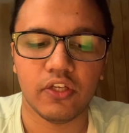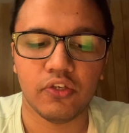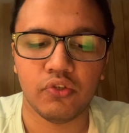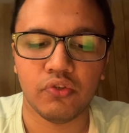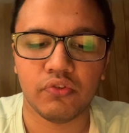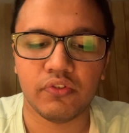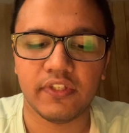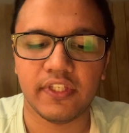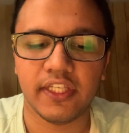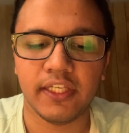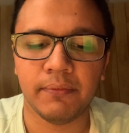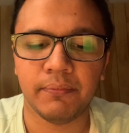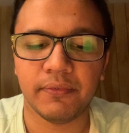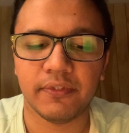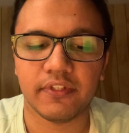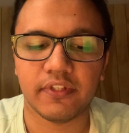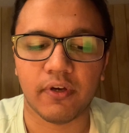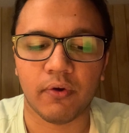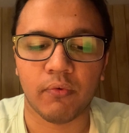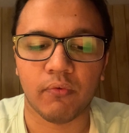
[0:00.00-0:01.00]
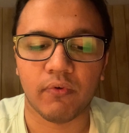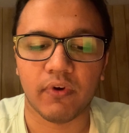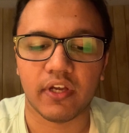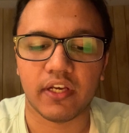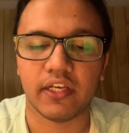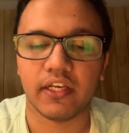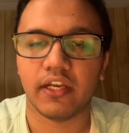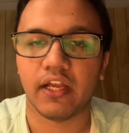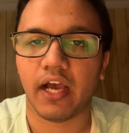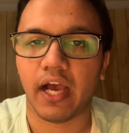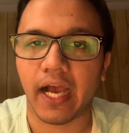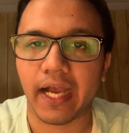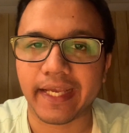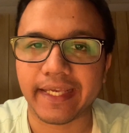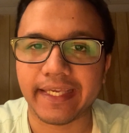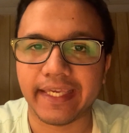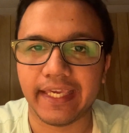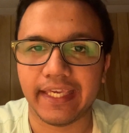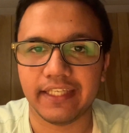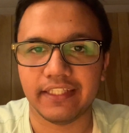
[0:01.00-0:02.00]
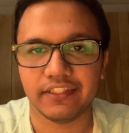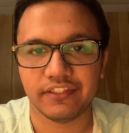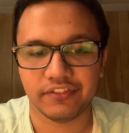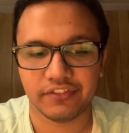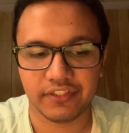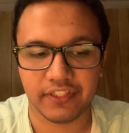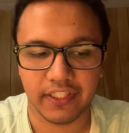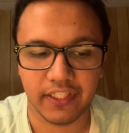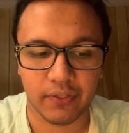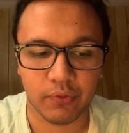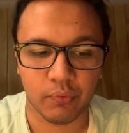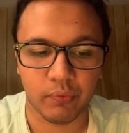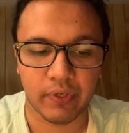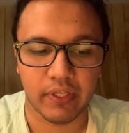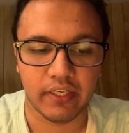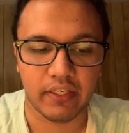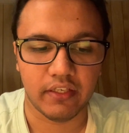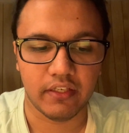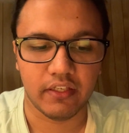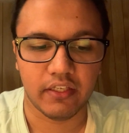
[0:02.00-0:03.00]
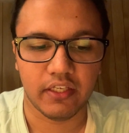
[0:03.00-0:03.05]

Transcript: to keep someone against their will.